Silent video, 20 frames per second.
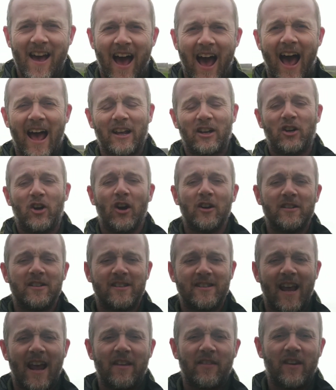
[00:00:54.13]
I could
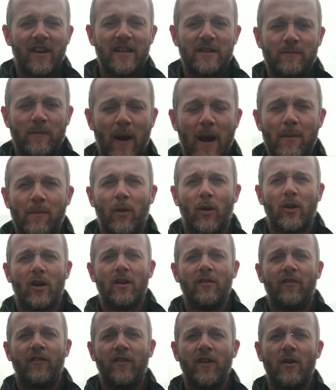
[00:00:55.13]
say that it's people
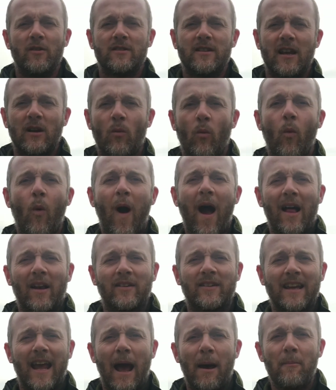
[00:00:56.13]
confusing
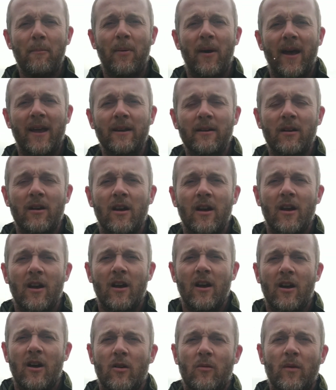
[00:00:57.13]
wild camping
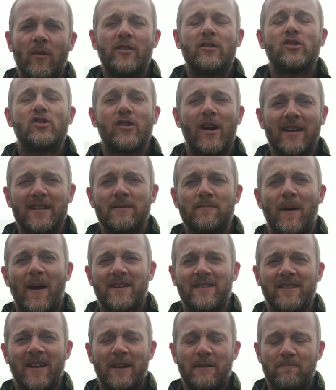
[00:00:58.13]
with
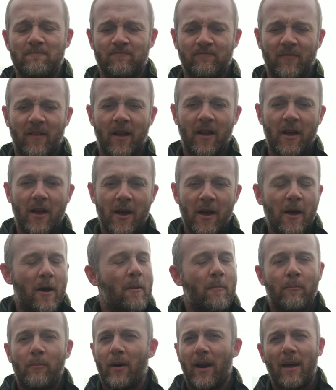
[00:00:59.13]
trespassing,
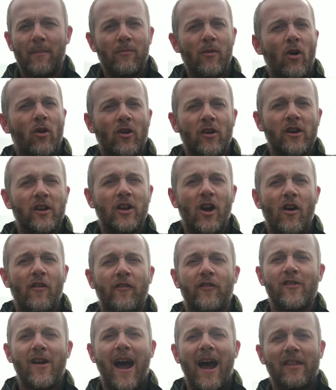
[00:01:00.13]
but I'm not going to go
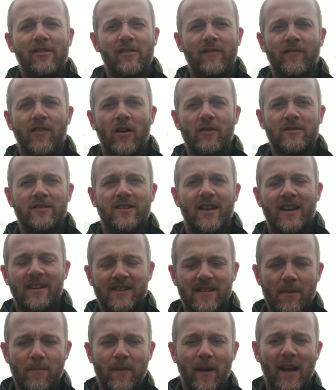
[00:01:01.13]
for either of those things.
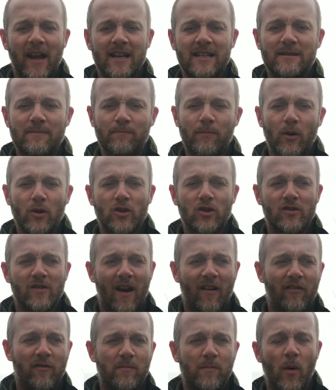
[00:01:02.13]
The biggest
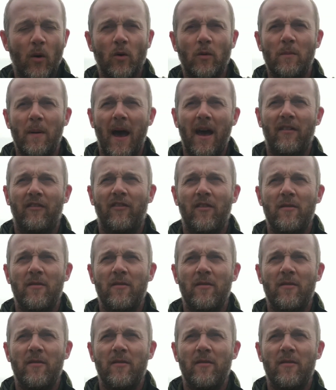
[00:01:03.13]
bushcraft bugbear for